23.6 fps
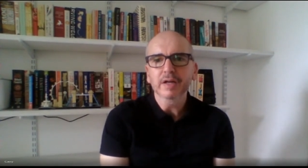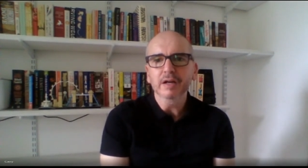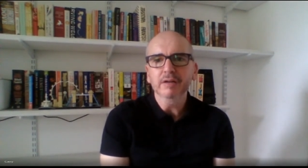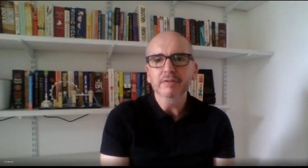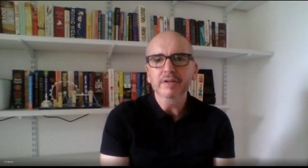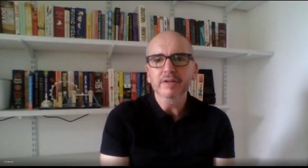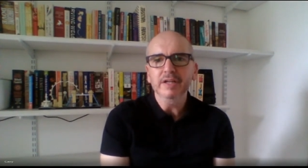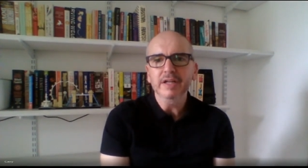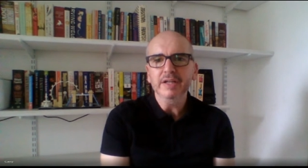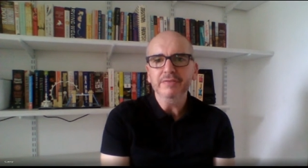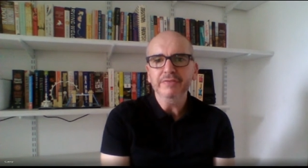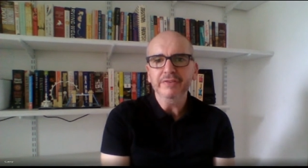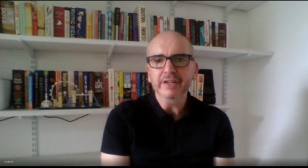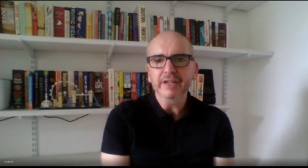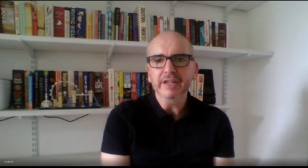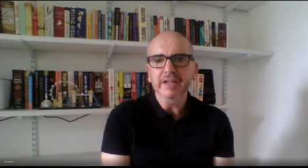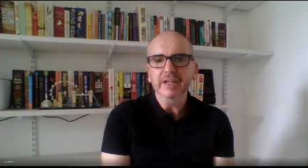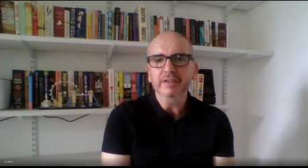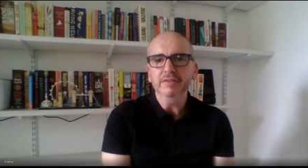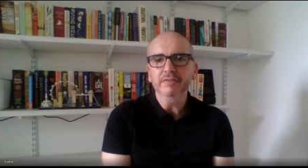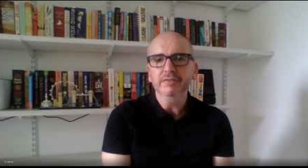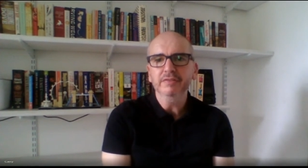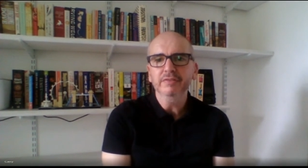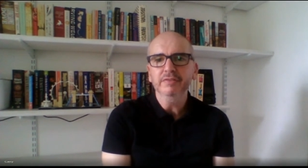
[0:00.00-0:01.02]
I really think
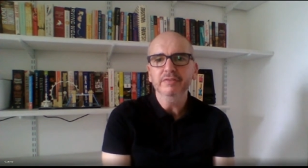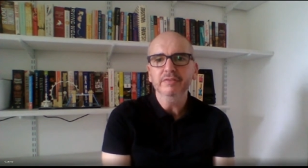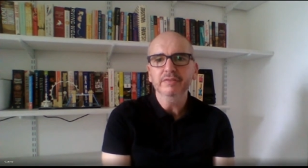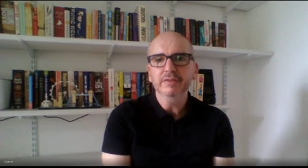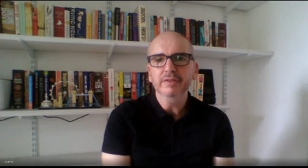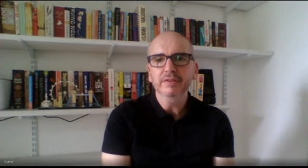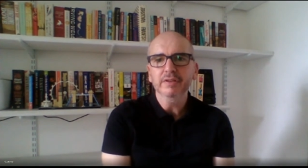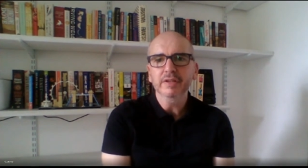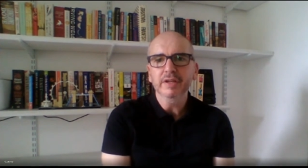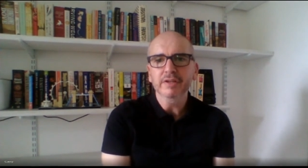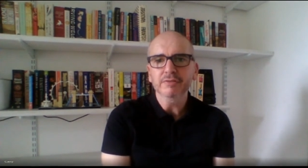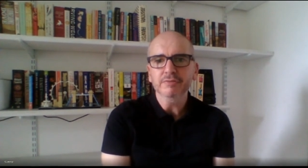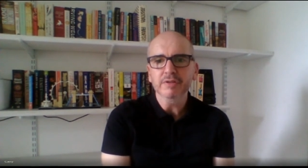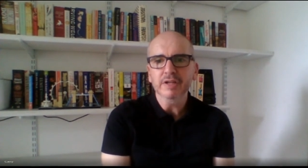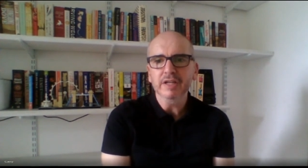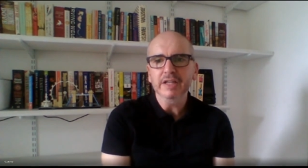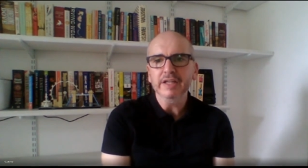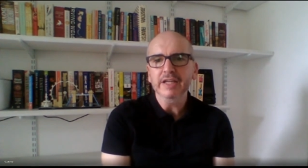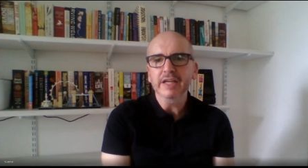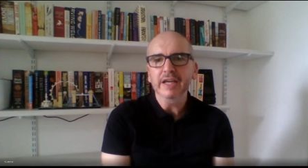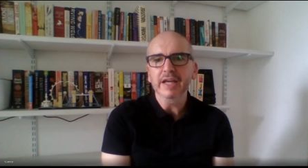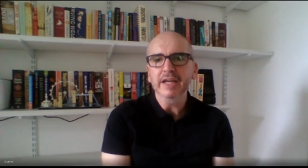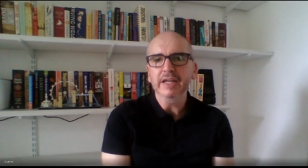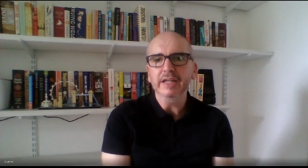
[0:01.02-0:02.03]
is is
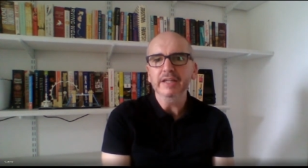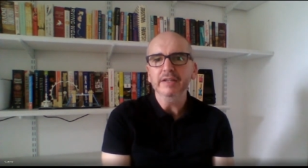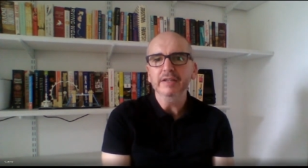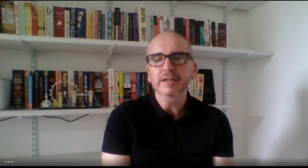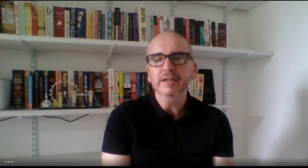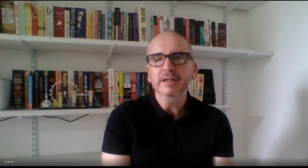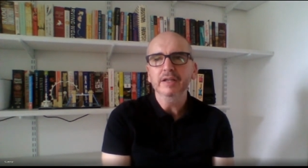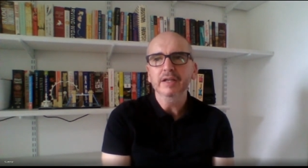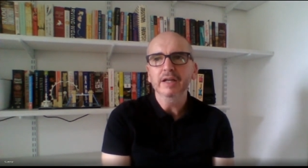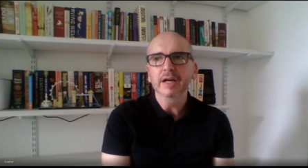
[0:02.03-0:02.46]
really key.